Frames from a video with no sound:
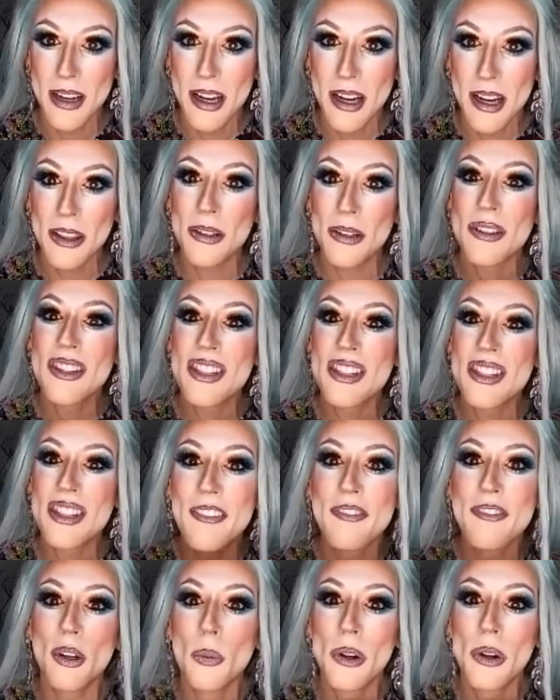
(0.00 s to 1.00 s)
They're
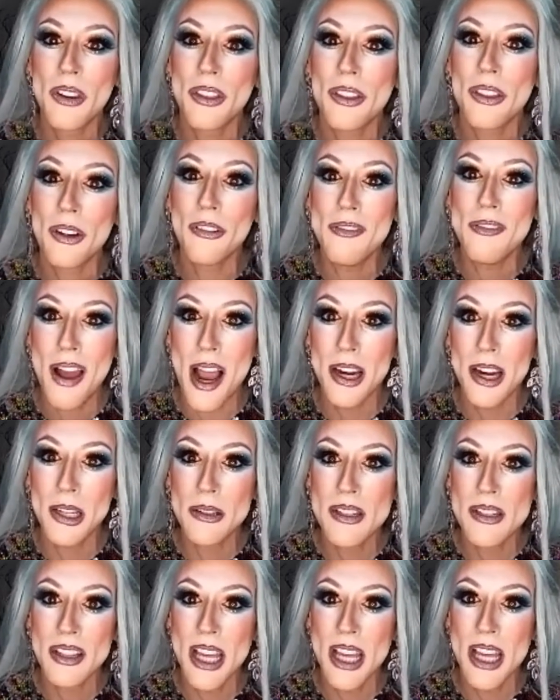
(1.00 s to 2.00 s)
safer with their values
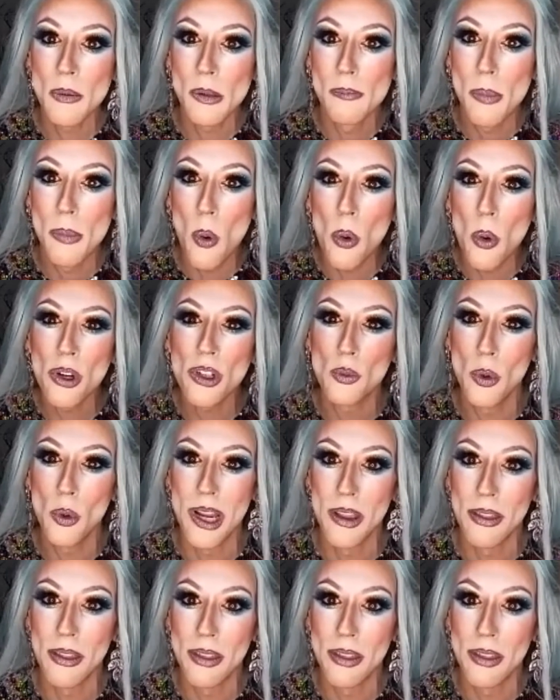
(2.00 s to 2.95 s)
that they were born with.